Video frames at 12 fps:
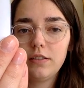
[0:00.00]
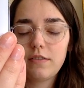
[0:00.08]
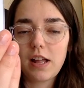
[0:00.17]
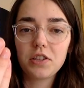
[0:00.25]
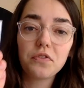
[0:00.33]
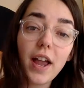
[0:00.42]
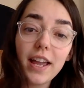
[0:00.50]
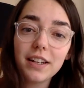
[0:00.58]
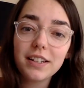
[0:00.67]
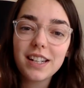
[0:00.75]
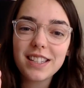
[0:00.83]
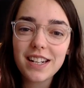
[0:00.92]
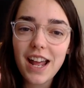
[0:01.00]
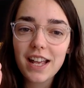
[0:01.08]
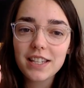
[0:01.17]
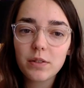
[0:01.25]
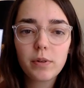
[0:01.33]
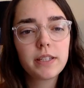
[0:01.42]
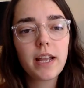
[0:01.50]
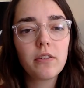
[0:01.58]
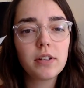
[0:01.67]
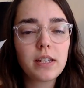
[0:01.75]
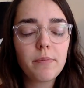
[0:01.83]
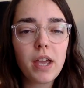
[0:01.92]
That's right, it's an S. What
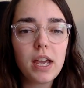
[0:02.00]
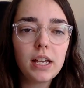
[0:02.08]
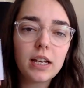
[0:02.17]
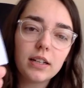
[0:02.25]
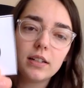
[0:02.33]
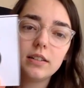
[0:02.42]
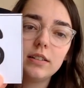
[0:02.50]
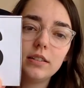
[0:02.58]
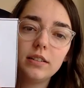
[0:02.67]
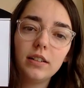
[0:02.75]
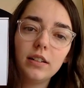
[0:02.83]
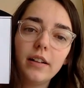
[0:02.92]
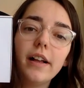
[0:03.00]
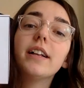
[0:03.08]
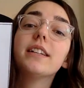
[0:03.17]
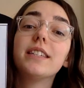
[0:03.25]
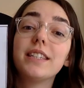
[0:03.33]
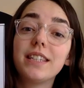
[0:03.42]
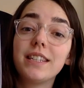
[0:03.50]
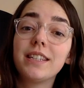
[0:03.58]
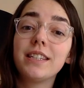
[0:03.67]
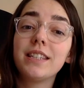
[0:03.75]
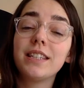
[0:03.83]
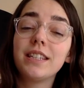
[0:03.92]
sound does it make?
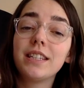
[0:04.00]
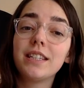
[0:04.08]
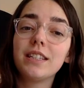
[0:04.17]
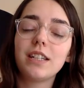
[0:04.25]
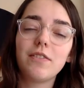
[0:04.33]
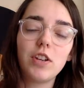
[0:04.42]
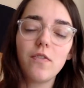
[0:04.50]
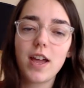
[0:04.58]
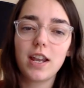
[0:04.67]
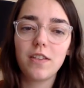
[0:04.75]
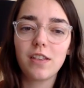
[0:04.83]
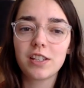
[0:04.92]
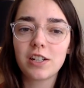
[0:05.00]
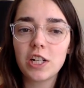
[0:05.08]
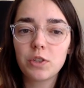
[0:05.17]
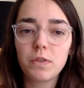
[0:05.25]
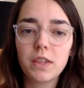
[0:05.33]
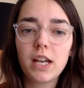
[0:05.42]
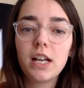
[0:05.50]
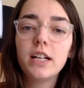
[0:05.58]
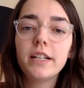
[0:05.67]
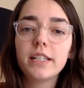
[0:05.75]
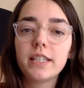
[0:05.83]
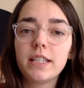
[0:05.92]
S. If you have anything that starts with the
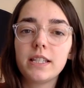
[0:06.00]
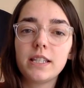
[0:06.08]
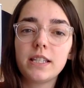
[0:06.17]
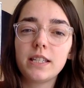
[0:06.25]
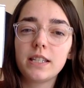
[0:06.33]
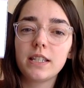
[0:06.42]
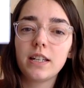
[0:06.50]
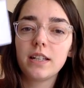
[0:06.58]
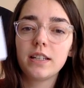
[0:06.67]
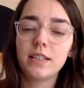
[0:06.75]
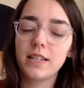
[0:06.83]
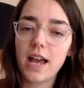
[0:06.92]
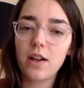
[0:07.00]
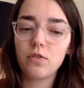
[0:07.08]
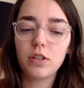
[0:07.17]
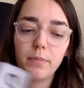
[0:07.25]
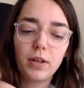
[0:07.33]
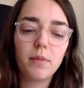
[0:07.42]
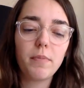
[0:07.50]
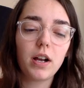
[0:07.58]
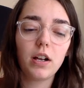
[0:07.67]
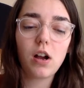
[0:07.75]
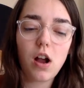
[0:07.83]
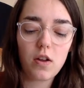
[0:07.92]
S sound, put a
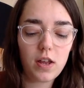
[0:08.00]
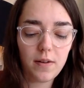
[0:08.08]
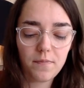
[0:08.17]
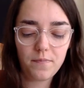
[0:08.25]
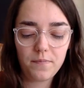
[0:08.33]
marker on it.